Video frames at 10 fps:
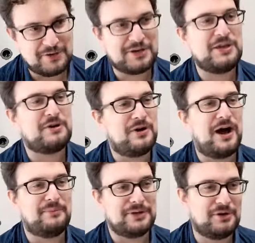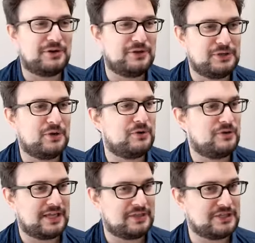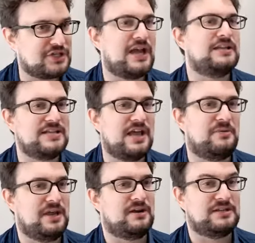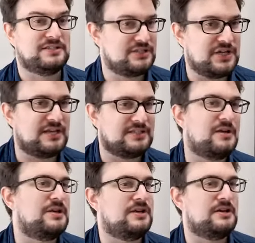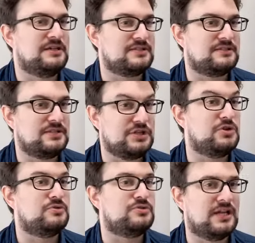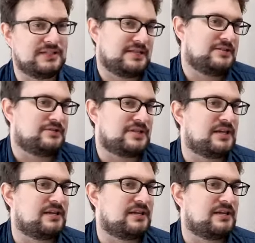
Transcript: Yokohama. Go to like the Chinatown there, because the Chinatown here is huge and it's interesting.